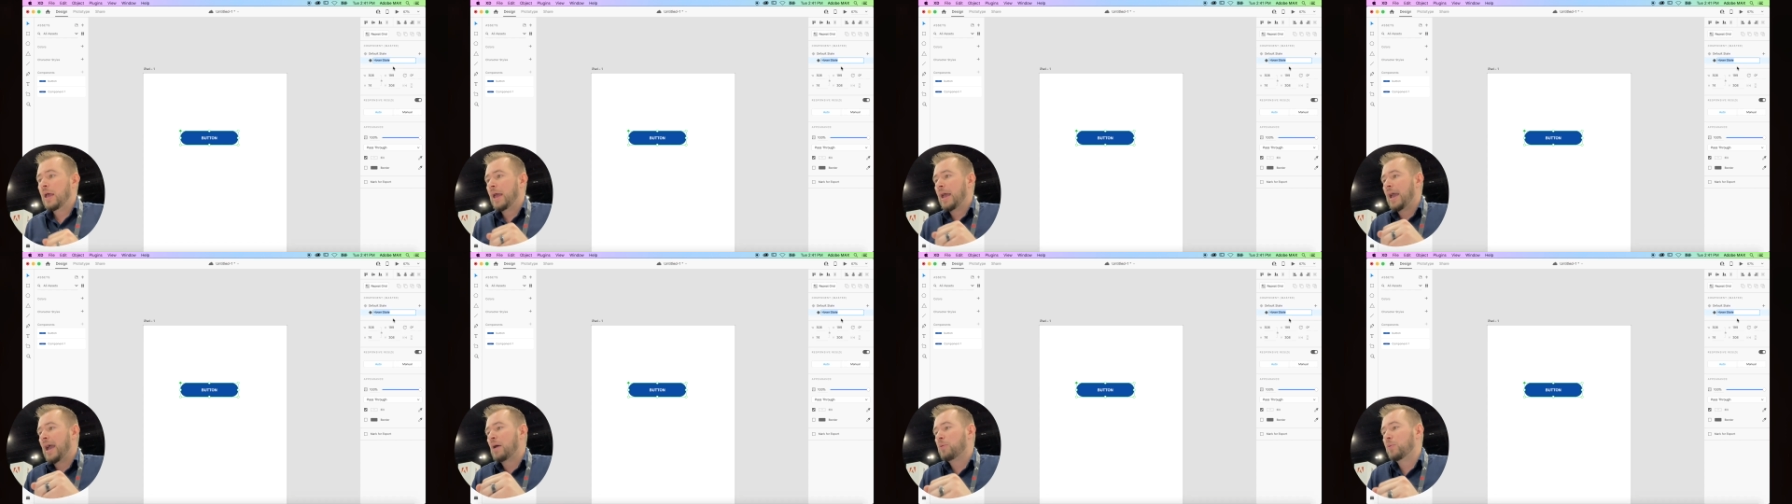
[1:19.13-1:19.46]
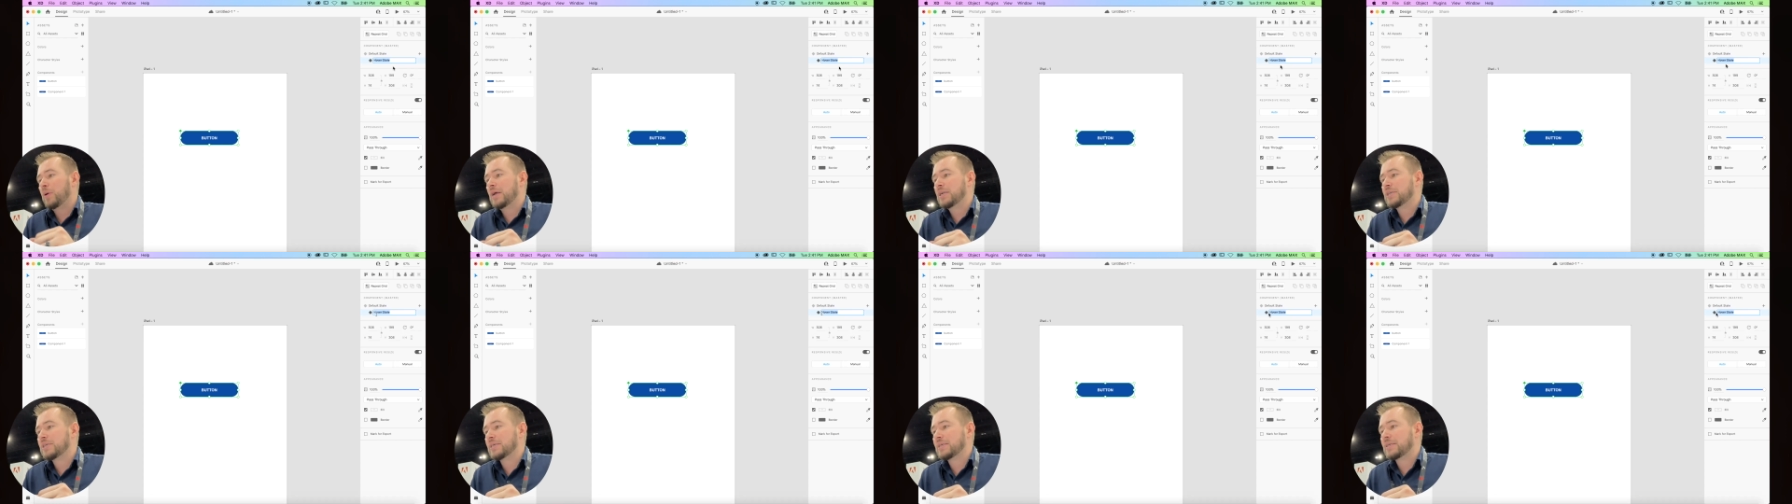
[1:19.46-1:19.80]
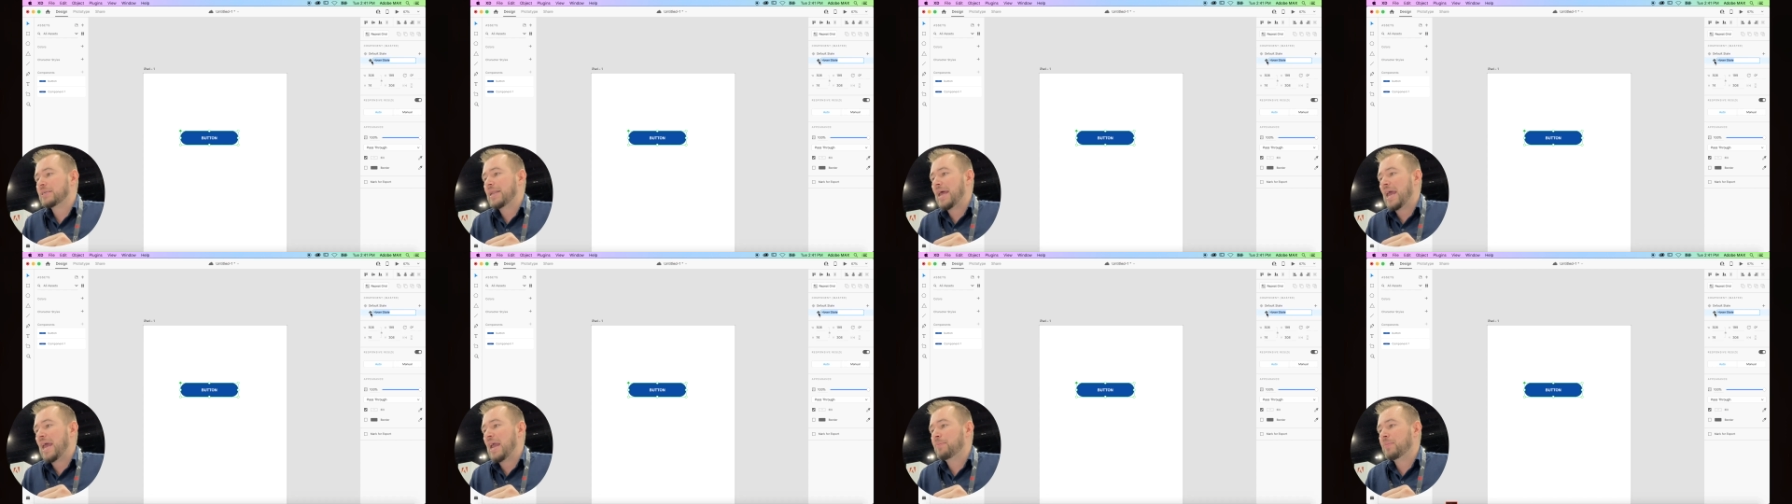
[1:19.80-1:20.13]
and we can
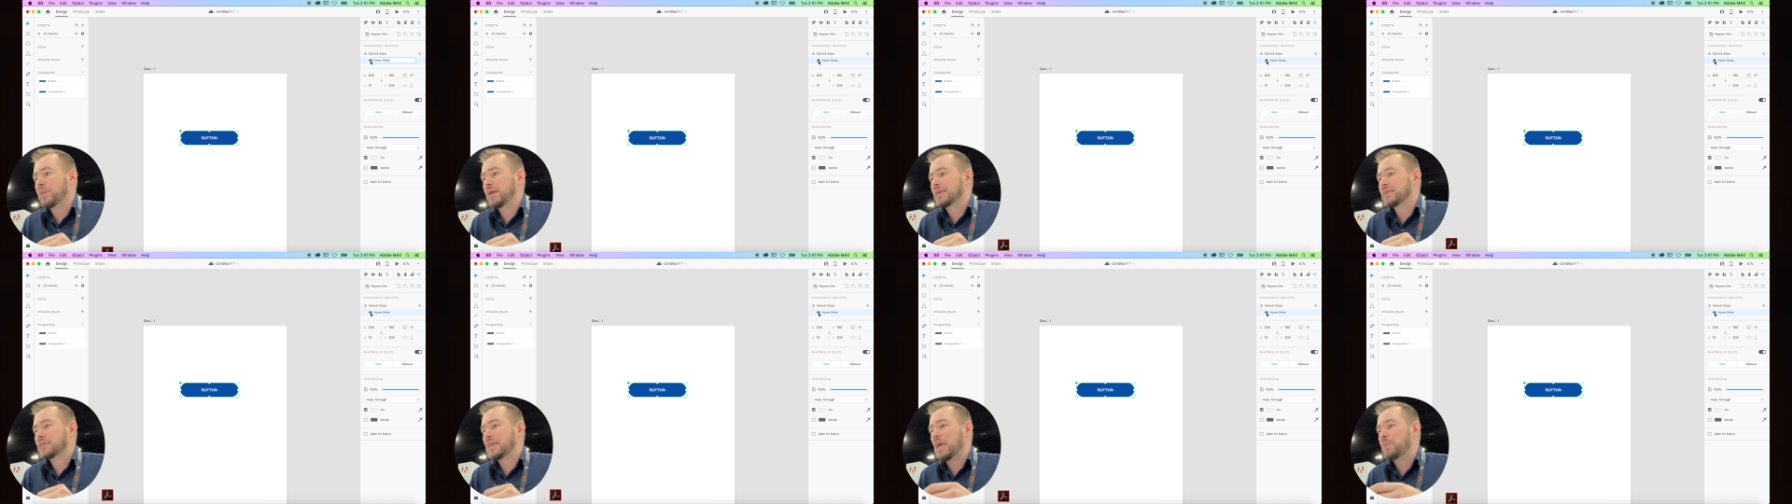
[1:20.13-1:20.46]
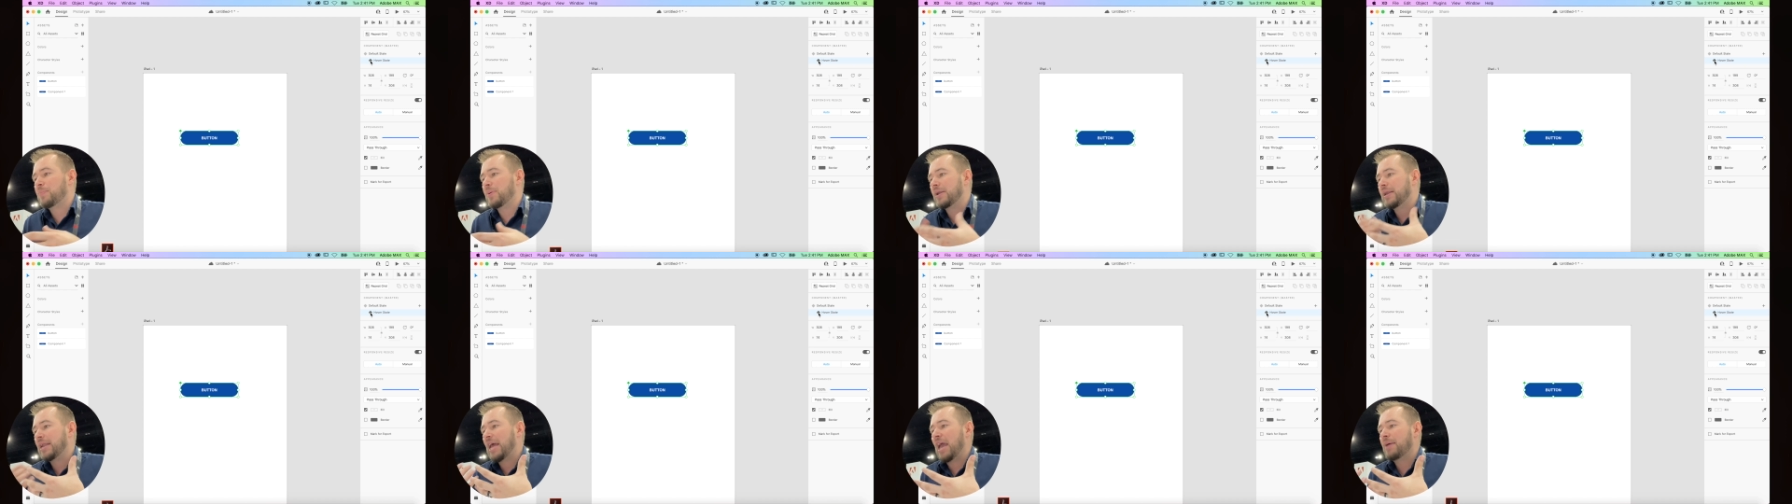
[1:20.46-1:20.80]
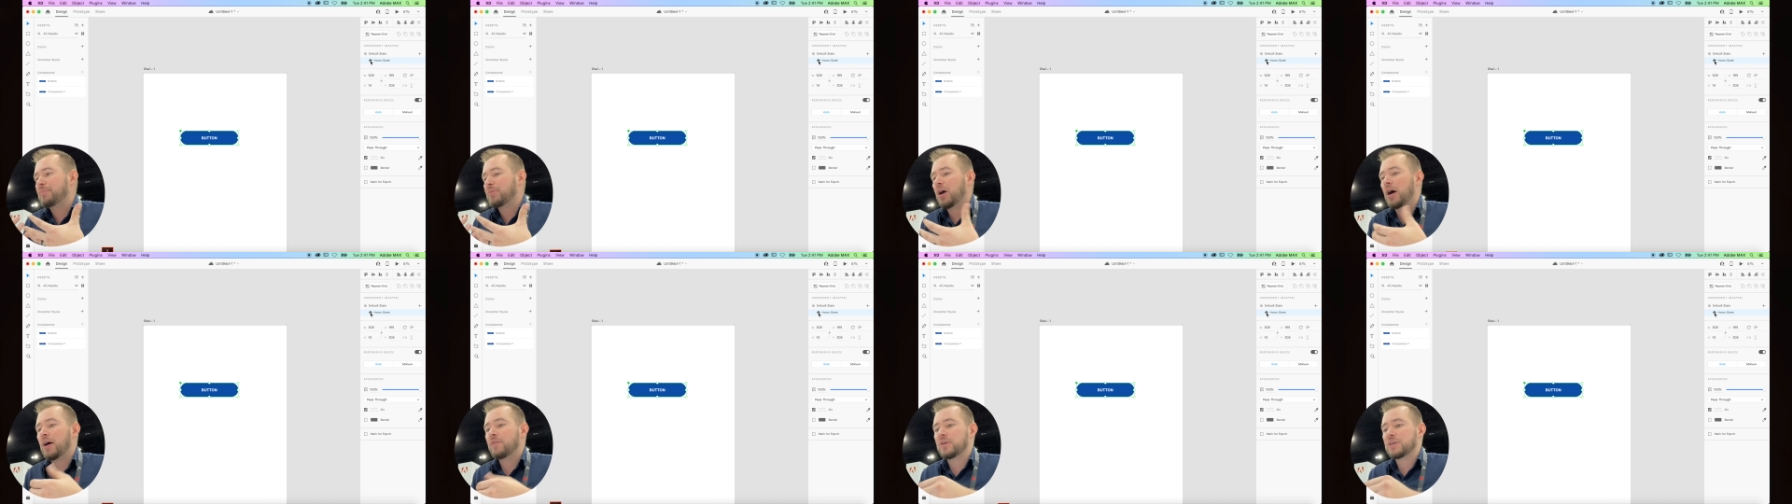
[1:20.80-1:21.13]
just name this, keep it
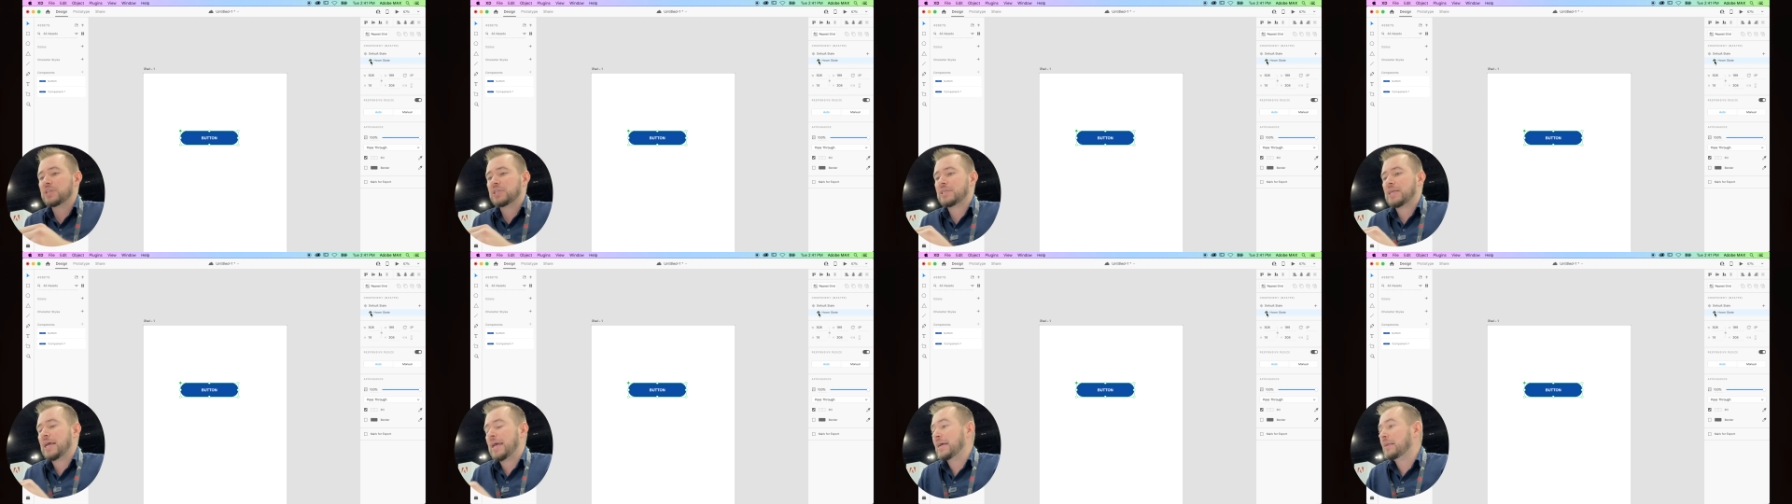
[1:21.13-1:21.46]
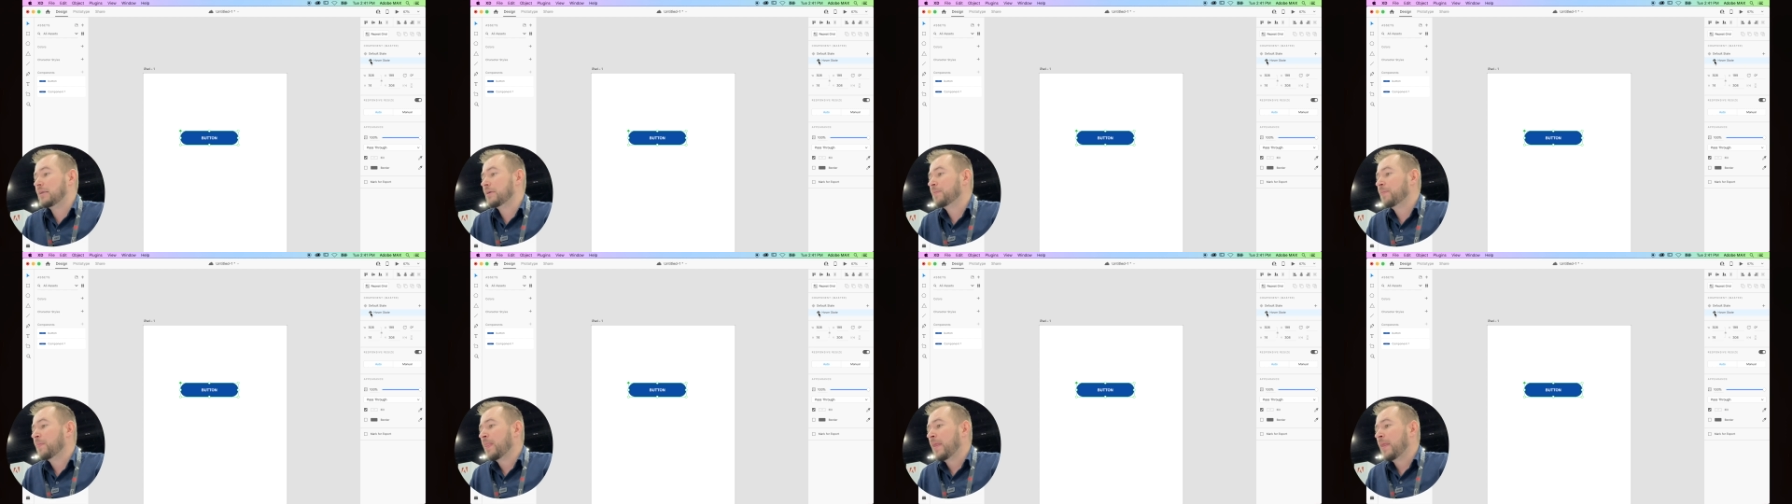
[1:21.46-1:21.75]
named hover state,